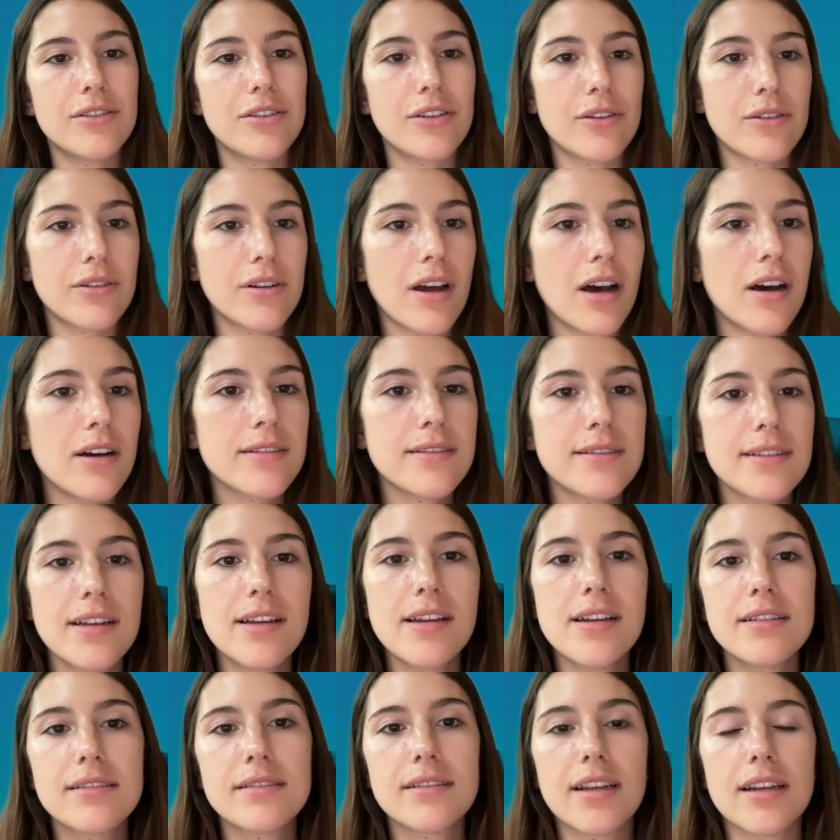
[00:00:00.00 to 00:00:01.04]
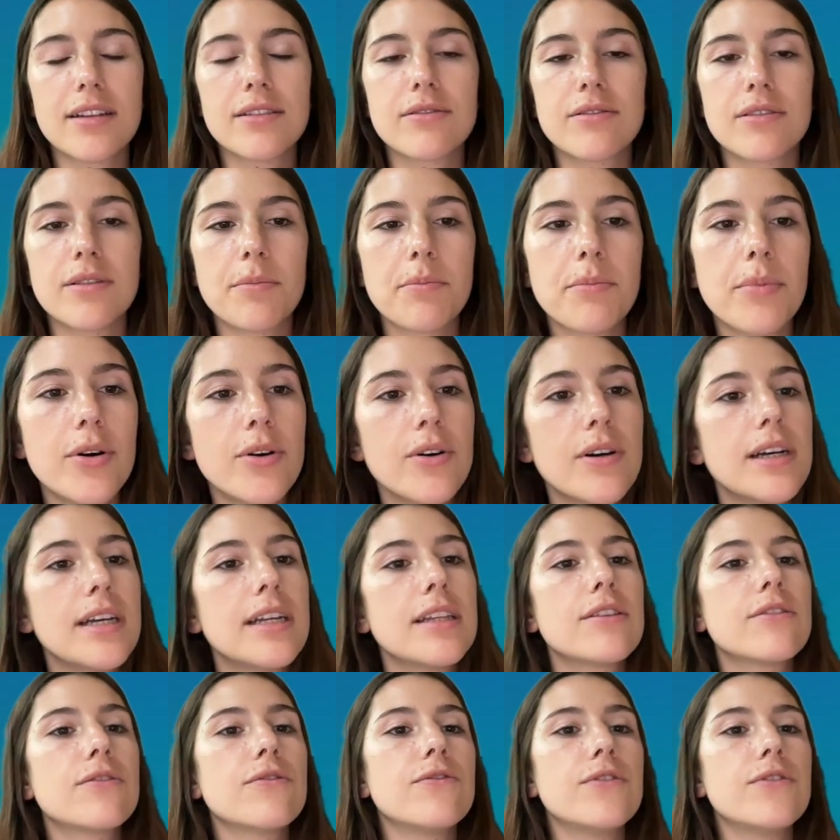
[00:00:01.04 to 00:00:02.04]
no nonsense, get to the point,